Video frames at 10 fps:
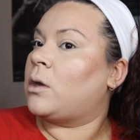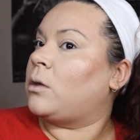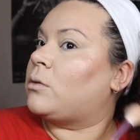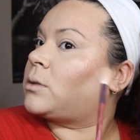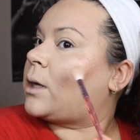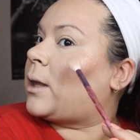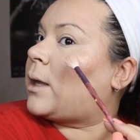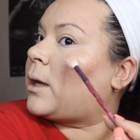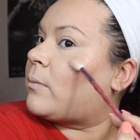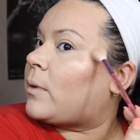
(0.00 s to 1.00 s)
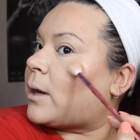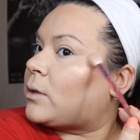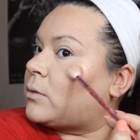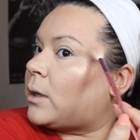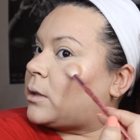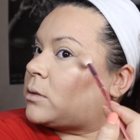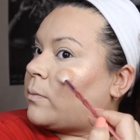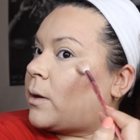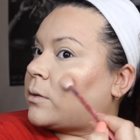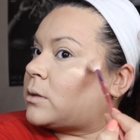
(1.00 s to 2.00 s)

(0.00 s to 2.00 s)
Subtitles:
use highlight, but I do like to pair